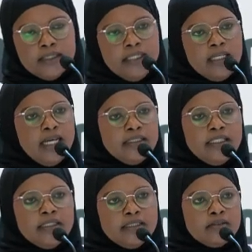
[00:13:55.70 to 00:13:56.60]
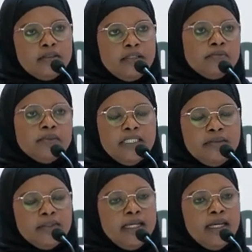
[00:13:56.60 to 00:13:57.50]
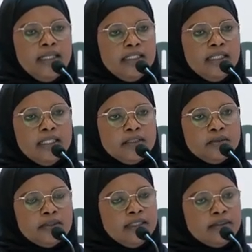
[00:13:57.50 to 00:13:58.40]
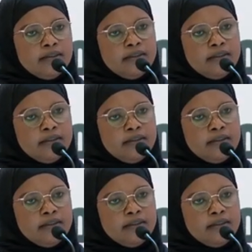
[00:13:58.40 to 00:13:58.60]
has his team there in the council that